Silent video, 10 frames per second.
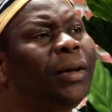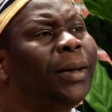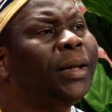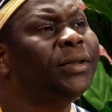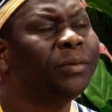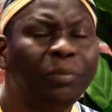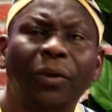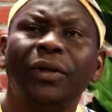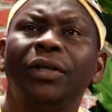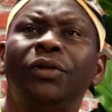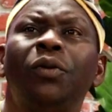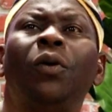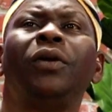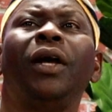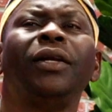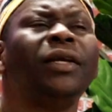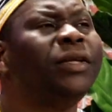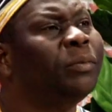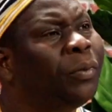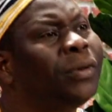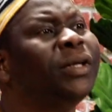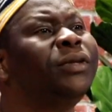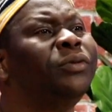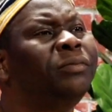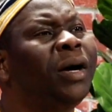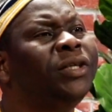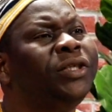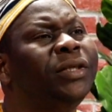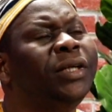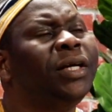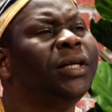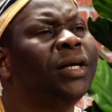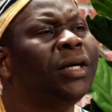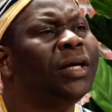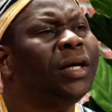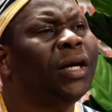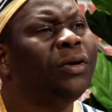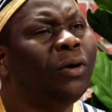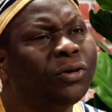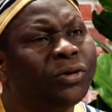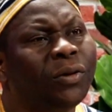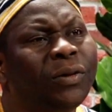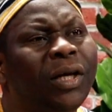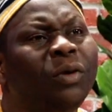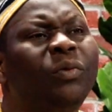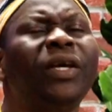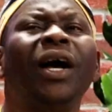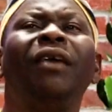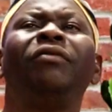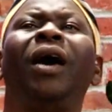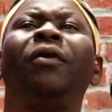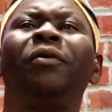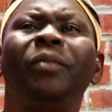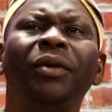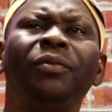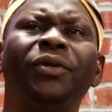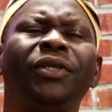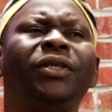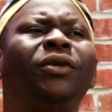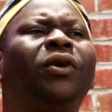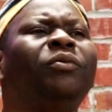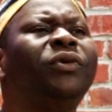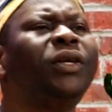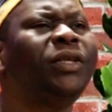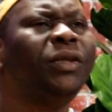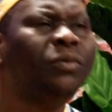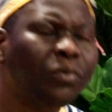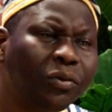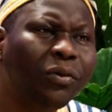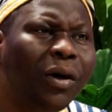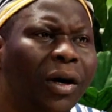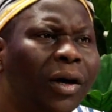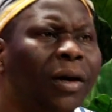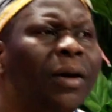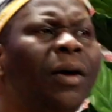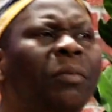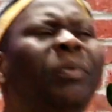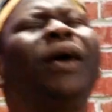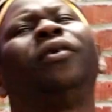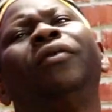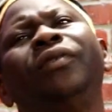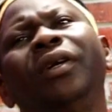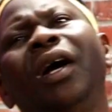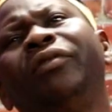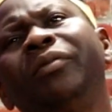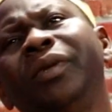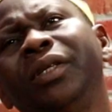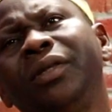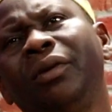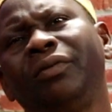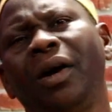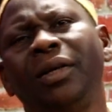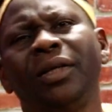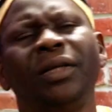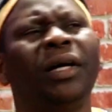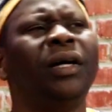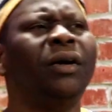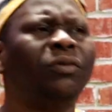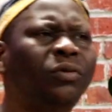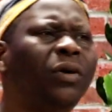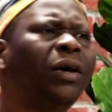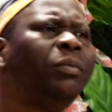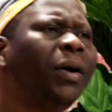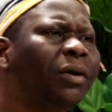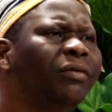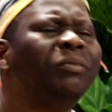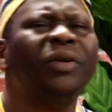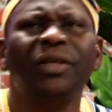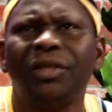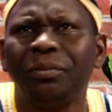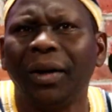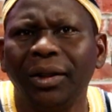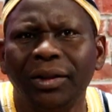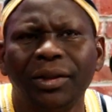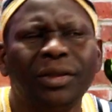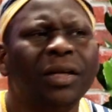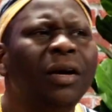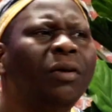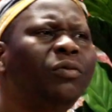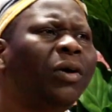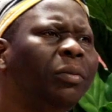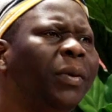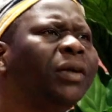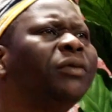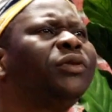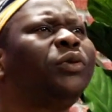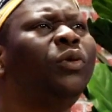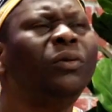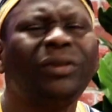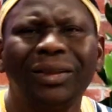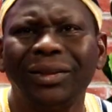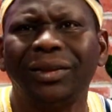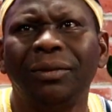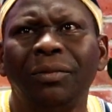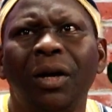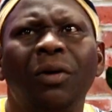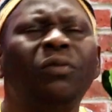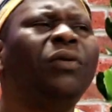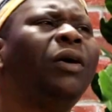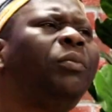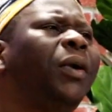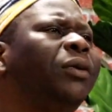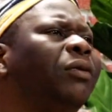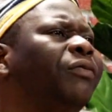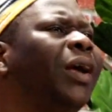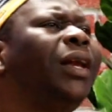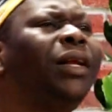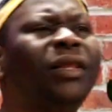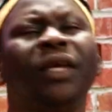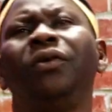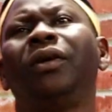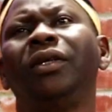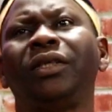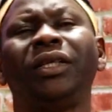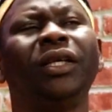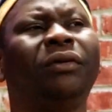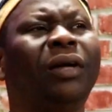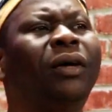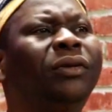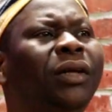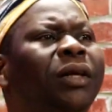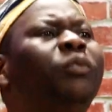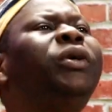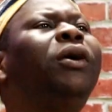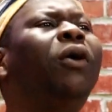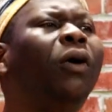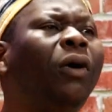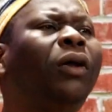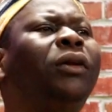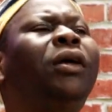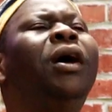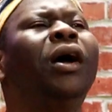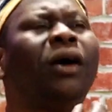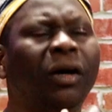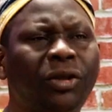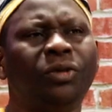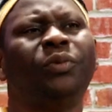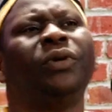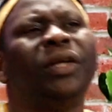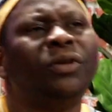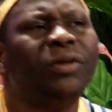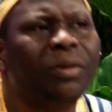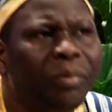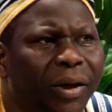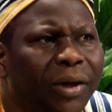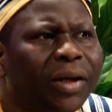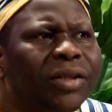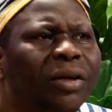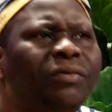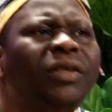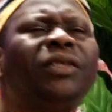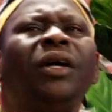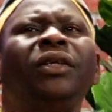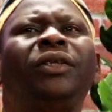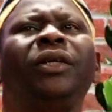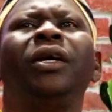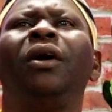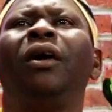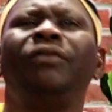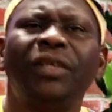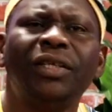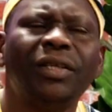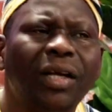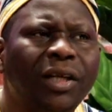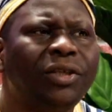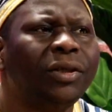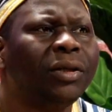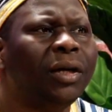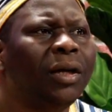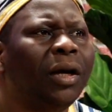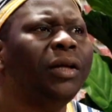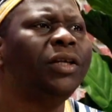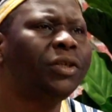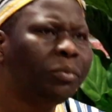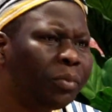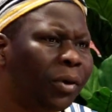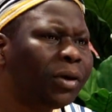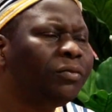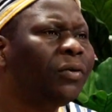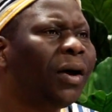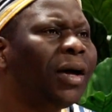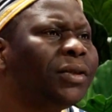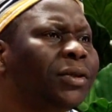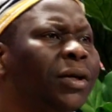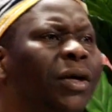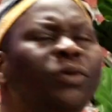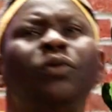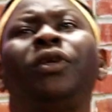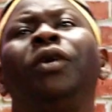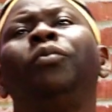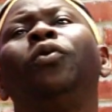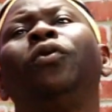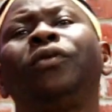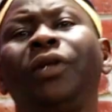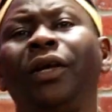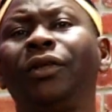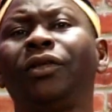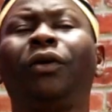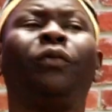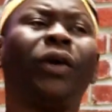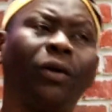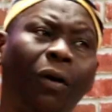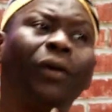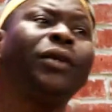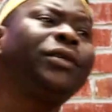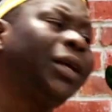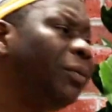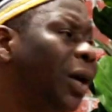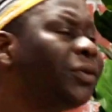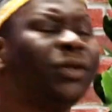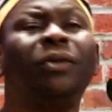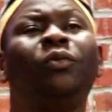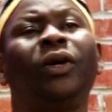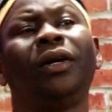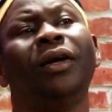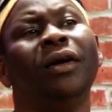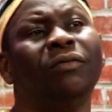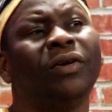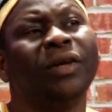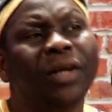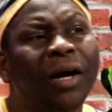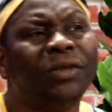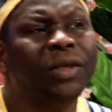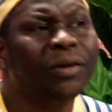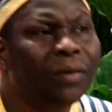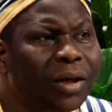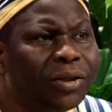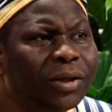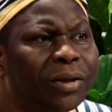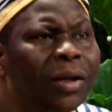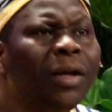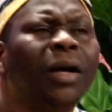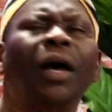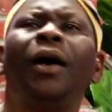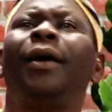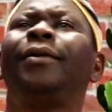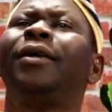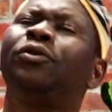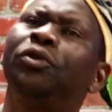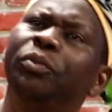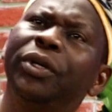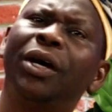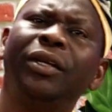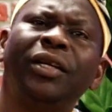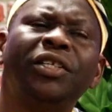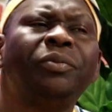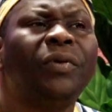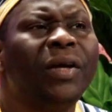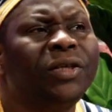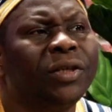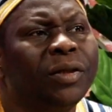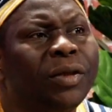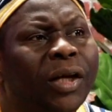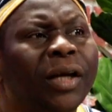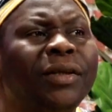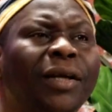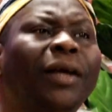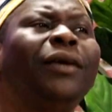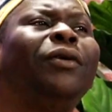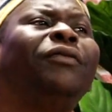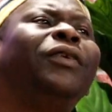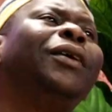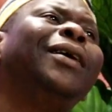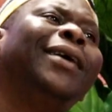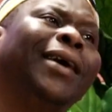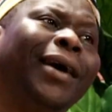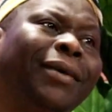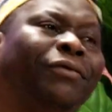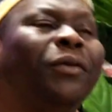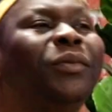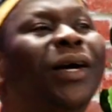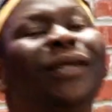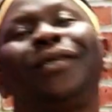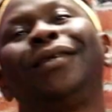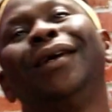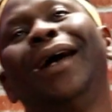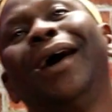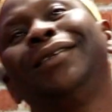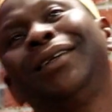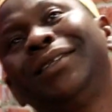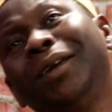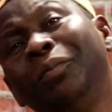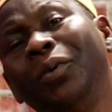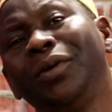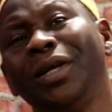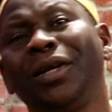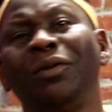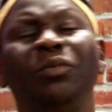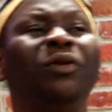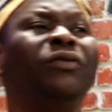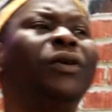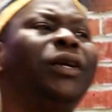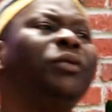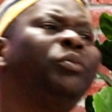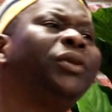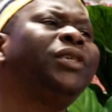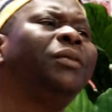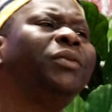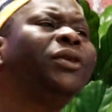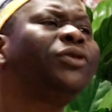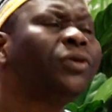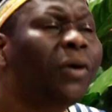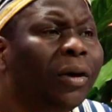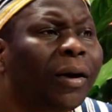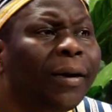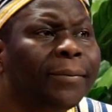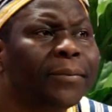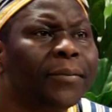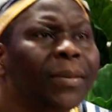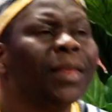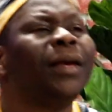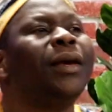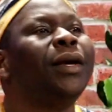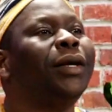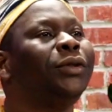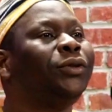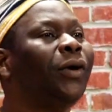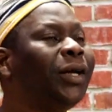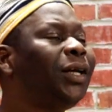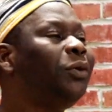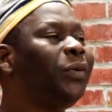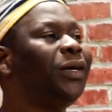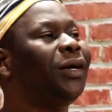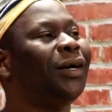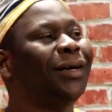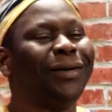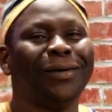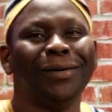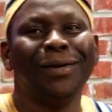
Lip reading: It's important to know that. It's important to mention that, and also that we have our members in the community who are part of the government of Canada, who are part of the municipalities, who are part of school system, who are part of anything you can see around. And we are all contributing to the betterness of this country, of this nation. And it's important for us to keep those things recorded somehow, somewhere for the young generation. That could be an inspiration. They can take it over, and from that, as example, they can move on and build something stronger. So here we are.